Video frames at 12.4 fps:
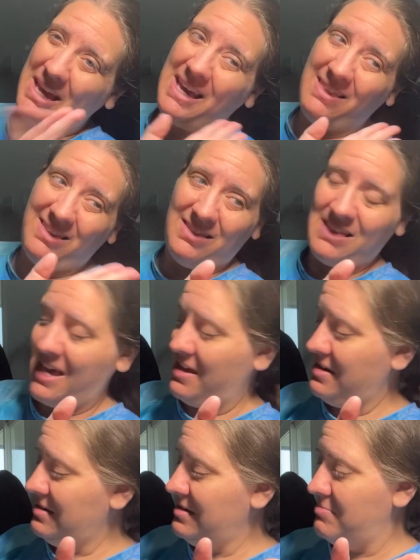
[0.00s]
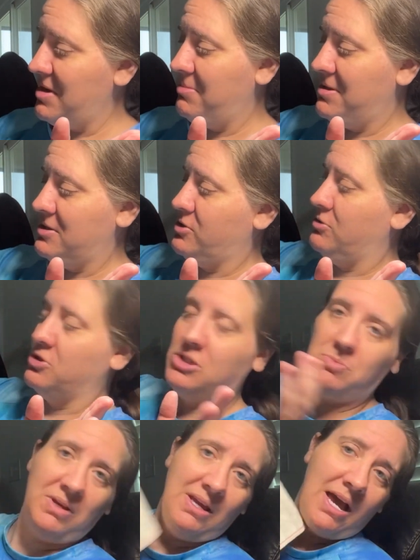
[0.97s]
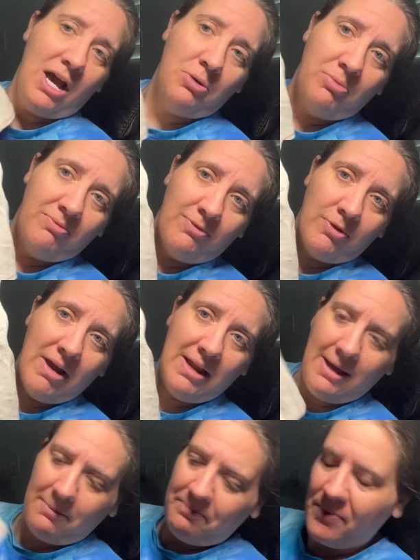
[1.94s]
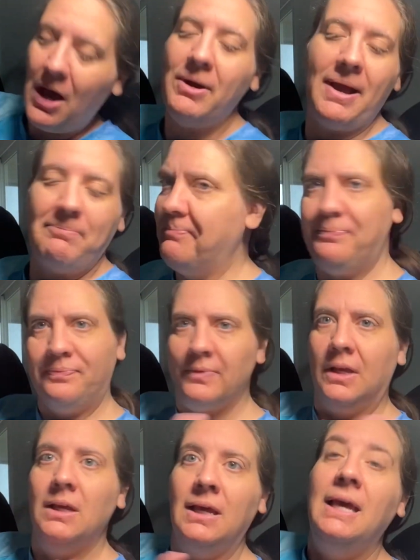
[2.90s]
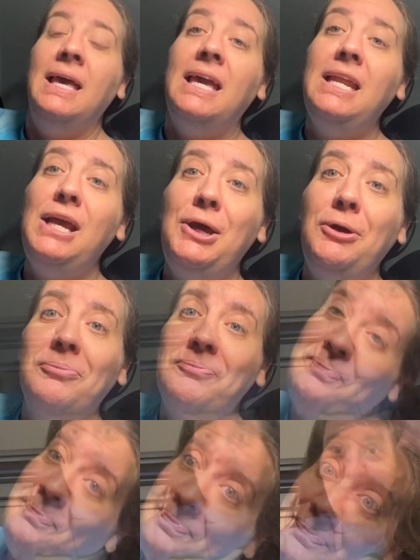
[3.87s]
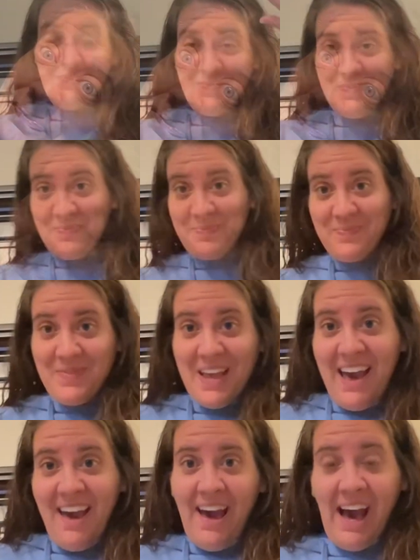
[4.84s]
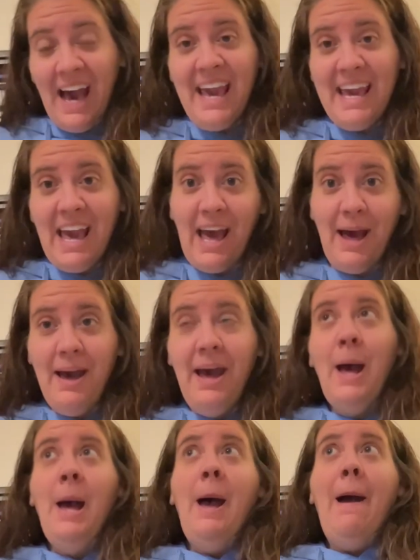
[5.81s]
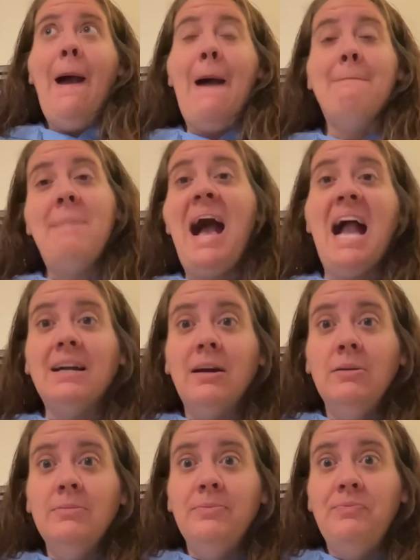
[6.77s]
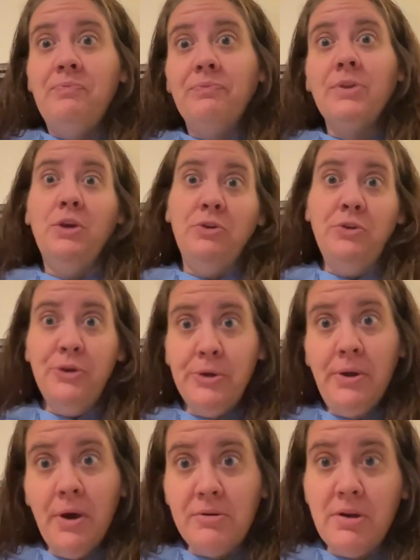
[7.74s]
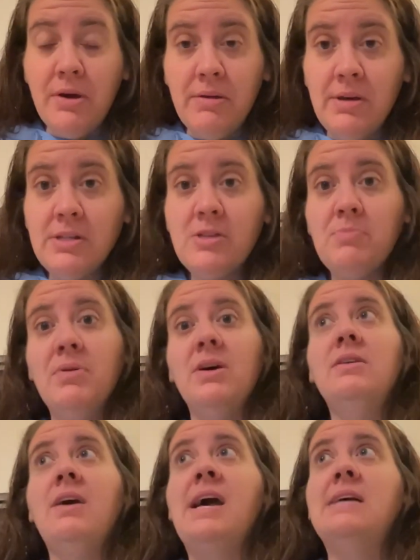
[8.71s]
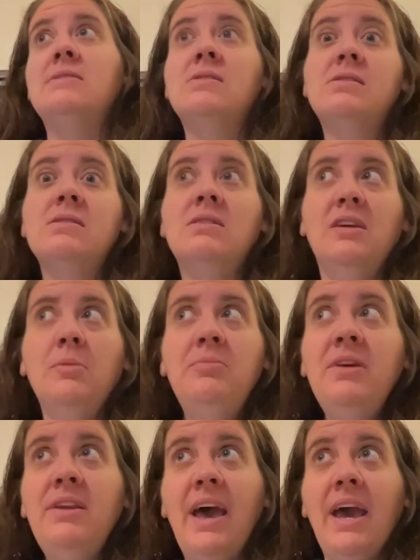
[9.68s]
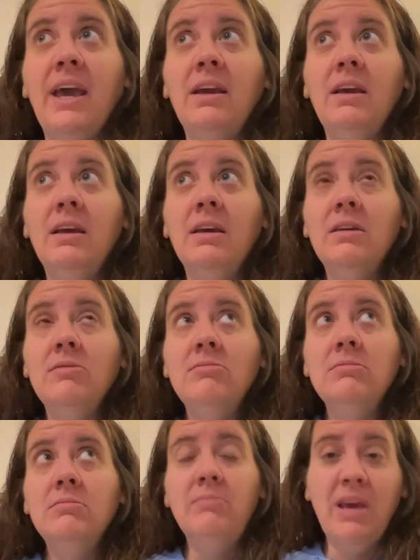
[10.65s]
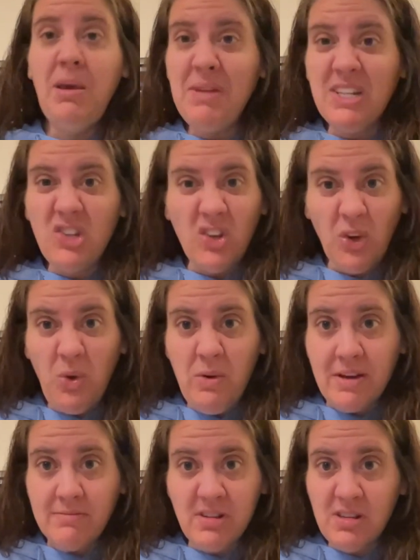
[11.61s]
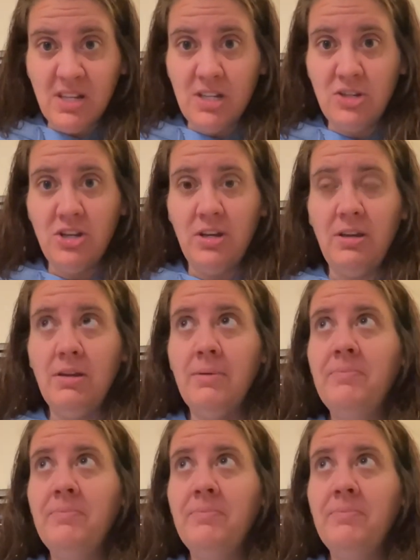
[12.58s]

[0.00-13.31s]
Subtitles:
and then that. And maybe this will just be at home for right now. Okay. Anywho. Hi. I'm back. You don't know this, but I skipped a day, maybe 2 of stitching.